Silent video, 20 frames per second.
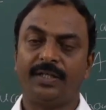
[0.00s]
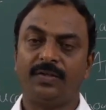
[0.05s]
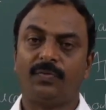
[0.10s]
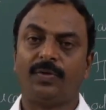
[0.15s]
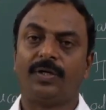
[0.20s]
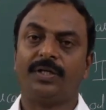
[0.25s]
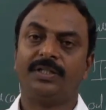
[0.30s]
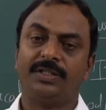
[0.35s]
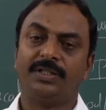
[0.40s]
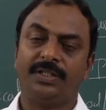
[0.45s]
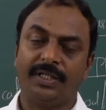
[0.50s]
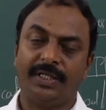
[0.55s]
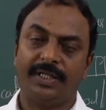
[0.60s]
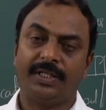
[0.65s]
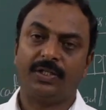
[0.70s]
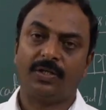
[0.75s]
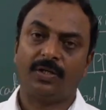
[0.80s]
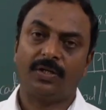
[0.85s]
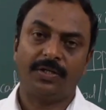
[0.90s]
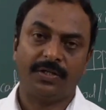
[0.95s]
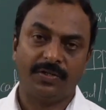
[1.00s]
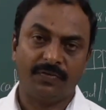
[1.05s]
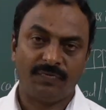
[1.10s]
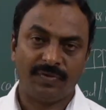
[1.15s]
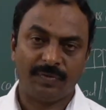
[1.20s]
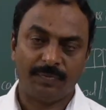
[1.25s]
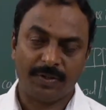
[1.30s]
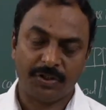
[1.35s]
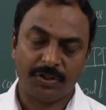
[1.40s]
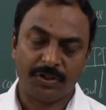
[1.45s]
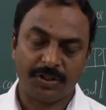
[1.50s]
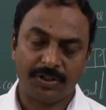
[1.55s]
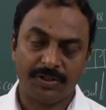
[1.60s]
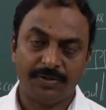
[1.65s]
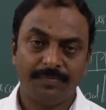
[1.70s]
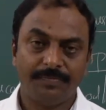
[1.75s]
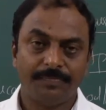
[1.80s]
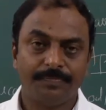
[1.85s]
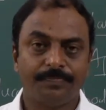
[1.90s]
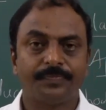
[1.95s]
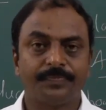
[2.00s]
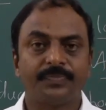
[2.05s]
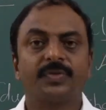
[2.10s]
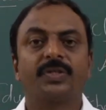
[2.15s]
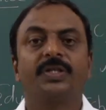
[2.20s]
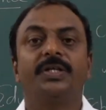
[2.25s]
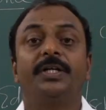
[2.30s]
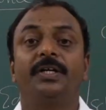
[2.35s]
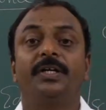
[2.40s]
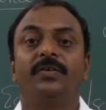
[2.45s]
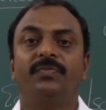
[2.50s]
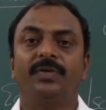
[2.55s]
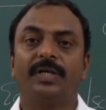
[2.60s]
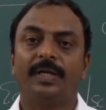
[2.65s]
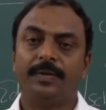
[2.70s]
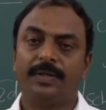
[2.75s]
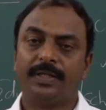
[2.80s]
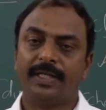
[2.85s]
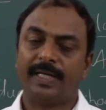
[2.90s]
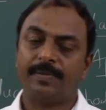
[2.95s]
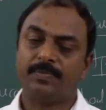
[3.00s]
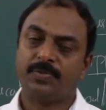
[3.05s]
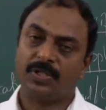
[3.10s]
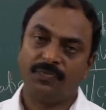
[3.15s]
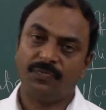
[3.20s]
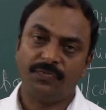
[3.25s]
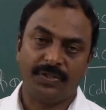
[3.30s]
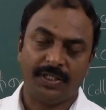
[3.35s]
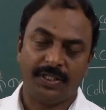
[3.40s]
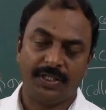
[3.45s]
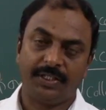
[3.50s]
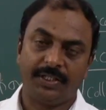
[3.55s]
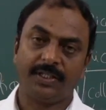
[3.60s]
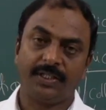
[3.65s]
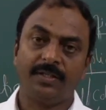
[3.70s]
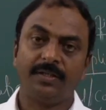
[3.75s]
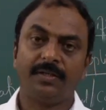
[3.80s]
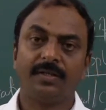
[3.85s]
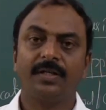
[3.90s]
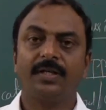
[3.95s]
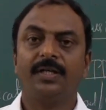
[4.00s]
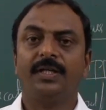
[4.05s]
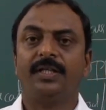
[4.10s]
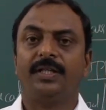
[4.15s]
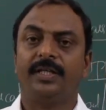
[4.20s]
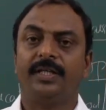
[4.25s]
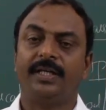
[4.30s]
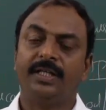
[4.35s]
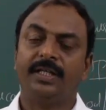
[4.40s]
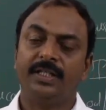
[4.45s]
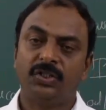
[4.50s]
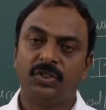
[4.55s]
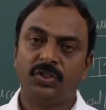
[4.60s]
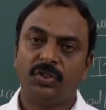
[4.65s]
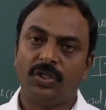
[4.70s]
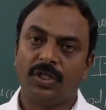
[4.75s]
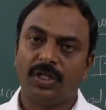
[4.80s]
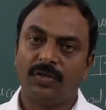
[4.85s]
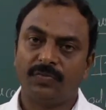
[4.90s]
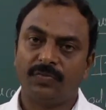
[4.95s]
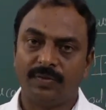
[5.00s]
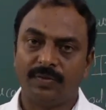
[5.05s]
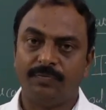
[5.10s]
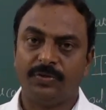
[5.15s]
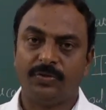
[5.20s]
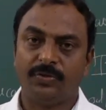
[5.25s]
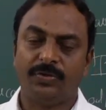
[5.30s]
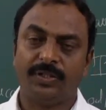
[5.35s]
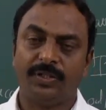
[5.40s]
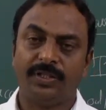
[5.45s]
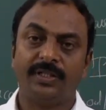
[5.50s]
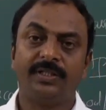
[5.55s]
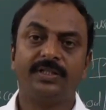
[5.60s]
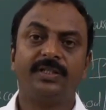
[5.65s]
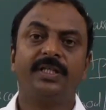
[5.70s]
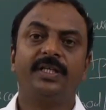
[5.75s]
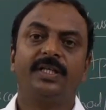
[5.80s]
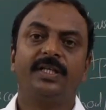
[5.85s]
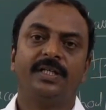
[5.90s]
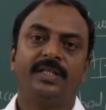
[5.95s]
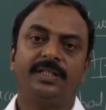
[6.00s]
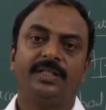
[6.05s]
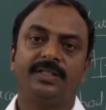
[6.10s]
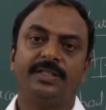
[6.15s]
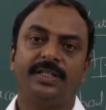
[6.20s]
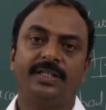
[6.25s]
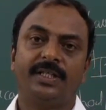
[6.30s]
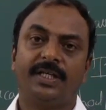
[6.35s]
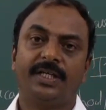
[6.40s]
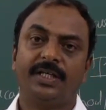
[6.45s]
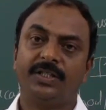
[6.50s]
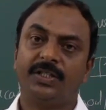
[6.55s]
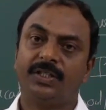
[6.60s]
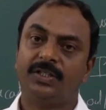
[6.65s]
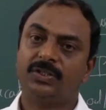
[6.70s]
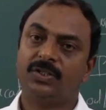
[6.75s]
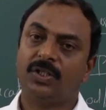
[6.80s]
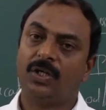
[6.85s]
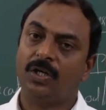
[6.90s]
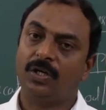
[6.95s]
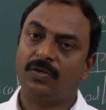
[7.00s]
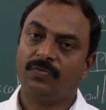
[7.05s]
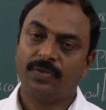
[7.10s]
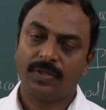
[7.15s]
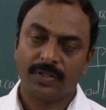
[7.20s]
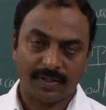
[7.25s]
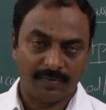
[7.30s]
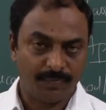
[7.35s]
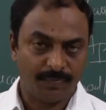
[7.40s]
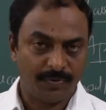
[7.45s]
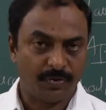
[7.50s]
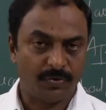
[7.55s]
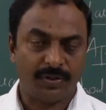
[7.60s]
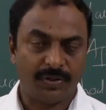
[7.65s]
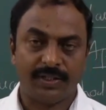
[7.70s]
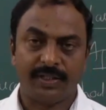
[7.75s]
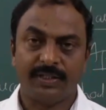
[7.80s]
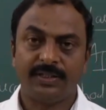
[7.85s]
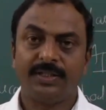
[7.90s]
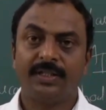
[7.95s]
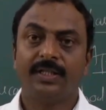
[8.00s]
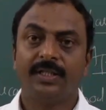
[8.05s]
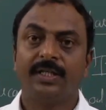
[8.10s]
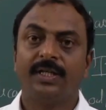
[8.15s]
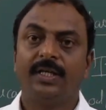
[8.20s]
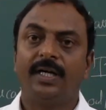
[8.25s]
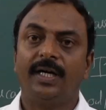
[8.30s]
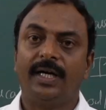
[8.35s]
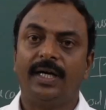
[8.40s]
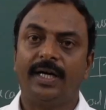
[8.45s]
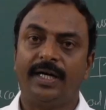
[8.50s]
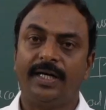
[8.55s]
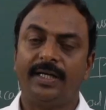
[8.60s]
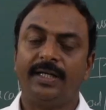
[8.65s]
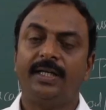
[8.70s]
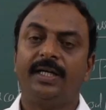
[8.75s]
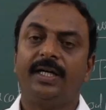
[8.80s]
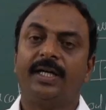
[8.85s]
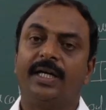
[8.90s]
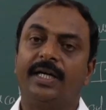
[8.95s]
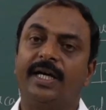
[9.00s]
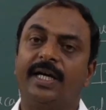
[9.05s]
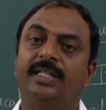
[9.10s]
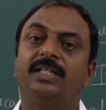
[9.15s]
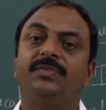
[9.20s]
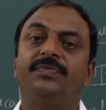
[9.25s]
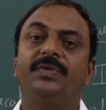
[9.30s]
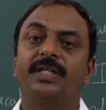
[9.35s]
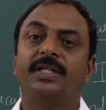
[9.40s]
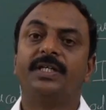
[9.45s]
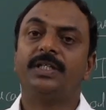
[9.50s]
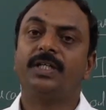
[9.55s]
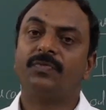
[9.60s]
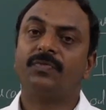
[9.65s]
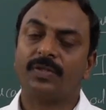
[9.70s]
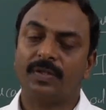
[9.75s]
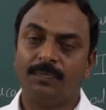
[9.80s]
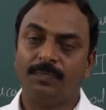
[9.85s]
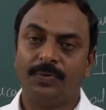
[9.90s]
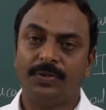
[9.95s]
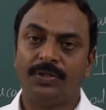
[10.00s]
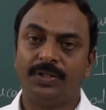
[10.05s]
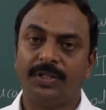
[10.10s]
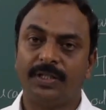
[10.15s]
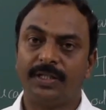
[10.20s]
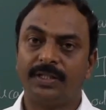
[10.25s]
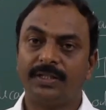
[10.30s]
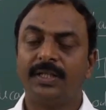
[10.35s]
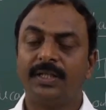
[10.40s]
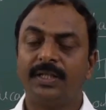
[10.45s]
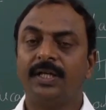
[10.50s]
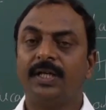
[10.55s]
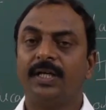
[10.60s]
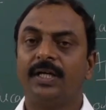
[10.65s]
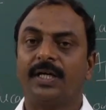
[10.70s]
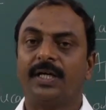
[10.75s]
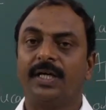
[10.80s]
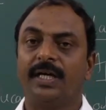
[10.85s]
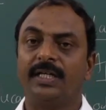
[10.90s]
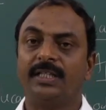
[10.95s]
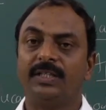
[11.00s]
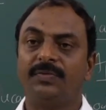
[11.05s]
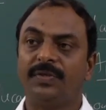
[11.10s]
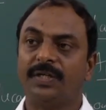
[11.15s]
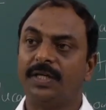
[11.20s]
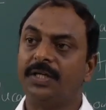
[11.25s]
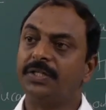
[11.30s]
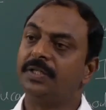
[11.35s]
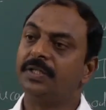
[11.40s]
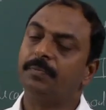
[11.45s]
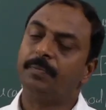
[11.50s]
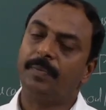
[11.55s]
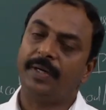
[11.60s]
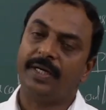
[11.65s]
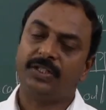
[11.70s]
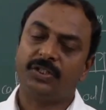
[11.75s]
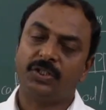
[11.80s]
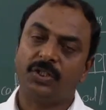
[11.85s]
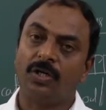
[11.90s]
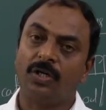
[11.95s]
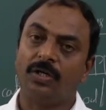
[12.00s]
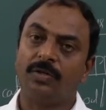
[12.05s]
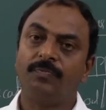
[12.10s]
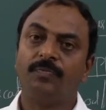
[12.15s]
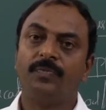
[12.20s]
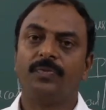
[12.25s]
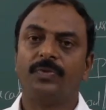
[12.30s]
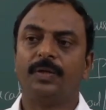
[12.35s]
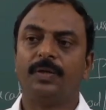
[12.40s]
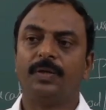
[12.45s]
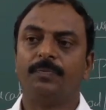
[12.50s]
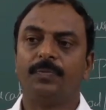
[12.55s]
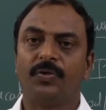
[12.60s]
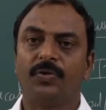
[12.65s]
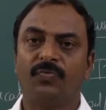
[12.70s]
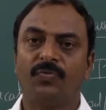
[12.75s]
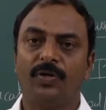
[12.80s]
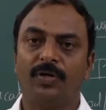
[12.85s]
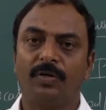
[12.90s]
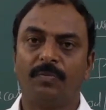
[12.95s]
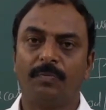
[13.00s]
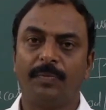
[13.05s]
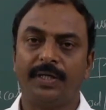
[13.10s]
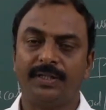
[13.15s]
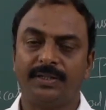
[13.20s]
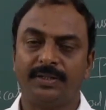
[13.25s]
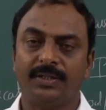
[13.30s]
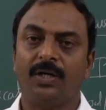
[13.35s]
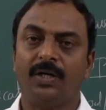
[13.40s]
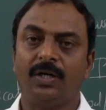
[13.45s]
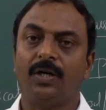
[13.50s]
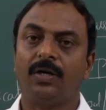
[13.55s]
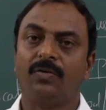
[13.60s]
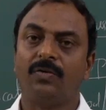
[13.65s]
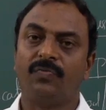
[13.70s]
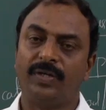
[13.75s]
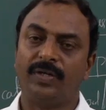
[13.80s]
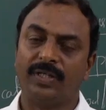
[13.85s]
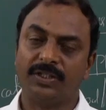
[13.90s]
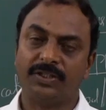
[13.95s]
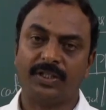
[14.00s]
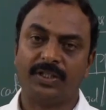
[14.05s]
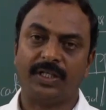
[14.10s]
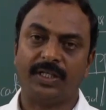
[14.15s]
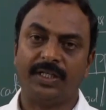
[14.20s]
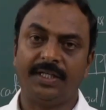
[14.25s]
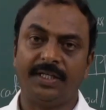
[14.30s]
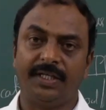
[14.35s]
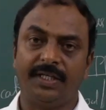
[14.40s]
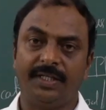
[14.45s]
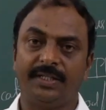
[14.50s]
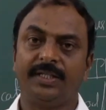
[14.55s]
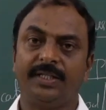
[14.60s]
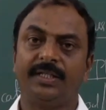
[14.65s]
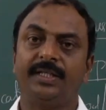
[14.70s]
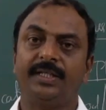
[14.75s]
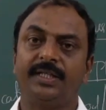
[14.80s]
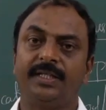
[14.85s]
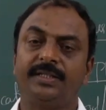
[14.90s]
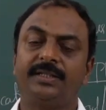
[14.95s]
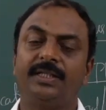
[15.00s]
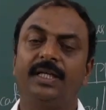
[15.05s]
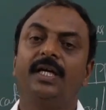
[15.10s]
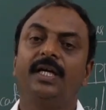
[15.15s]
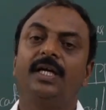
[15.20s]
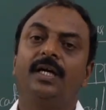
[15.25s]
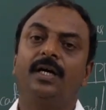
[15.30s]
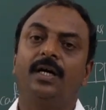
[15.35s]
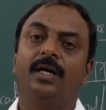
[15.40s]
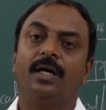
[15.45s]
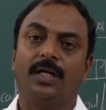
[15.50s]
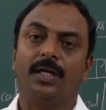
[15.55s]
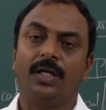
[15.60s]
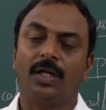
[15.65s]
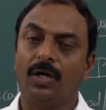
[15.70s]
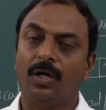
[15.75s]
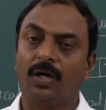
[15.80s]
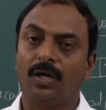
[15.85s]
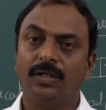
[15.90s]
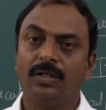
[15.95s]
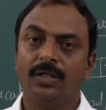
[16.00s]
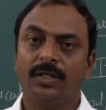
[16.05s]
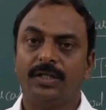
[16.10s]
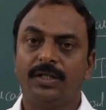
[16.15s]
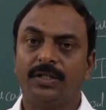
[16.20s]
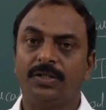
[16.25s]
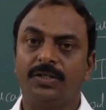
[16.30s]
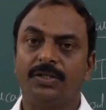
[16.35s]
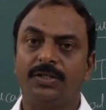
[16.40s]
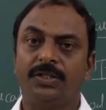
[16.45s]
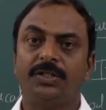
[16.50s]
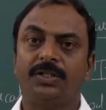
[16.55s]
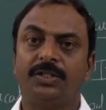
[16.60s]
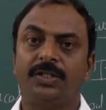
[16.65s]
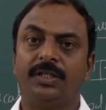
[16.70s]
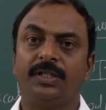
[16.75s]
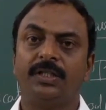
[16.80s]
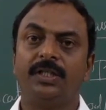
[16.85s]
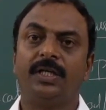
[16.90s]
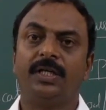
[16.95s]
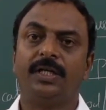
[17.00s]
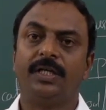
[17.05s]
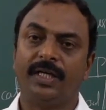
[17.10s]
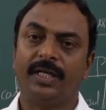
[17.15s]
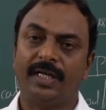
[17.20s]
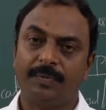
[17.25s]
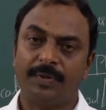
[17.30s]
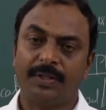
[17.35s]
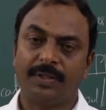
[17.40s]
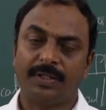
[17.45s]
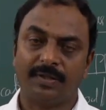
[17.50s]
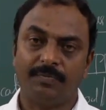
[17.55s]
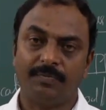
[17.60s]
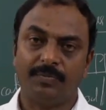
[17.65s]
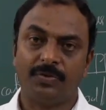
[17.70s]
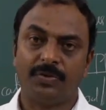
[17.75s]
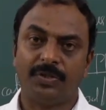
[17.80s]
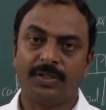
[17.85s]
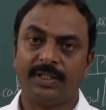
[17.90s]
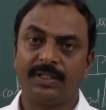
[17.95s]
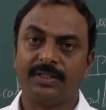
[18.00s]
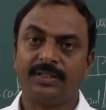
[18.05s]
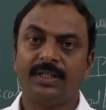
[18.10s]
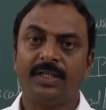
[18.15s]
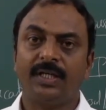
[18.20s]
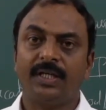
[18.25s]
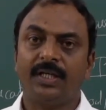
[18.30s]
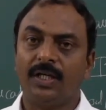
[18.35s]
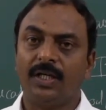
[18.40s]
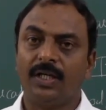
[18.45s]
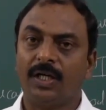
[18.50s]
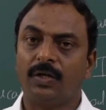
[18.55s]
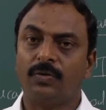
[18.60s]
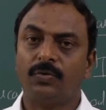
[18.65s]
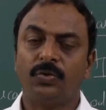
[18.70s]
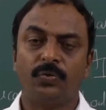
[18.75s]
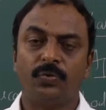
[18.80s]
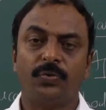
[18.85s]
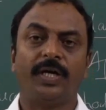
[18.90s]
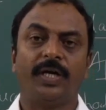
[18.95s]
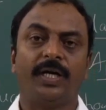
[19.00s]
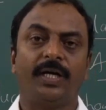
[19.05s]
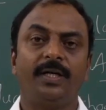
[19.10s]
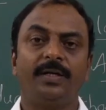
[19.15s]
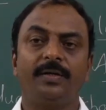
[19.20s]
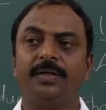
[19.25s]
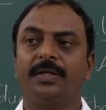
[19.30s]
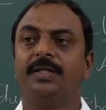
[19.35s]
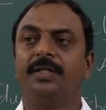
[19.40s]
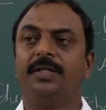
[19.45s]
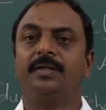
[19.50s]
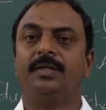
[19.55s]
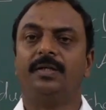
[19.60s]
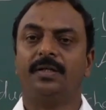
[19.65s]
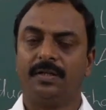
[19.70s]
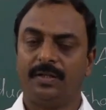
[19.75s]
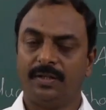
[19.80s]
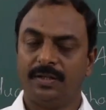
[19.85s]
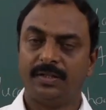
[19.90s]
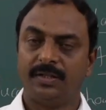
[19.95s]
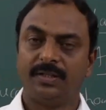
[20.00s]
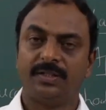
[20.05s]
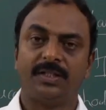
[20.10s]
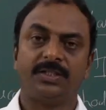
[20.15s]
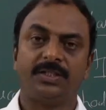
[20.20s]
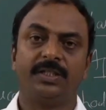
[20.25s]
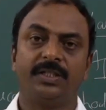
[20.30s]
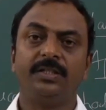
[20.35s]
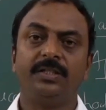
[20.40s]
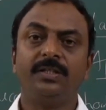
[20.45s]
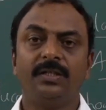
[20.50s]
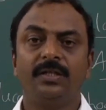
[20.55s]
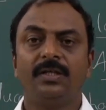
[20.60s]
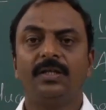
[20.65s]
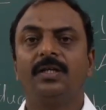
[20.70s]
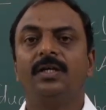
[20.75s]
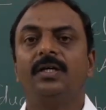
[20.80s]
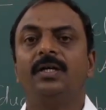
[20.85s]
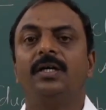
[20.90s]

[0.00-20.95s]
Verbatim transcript: what is data and information, different types of data, then history of computers, generations of computers, and classification of computers, classification based on the performance or functionality, that is analog, digital and hybrid computers. Now today in this session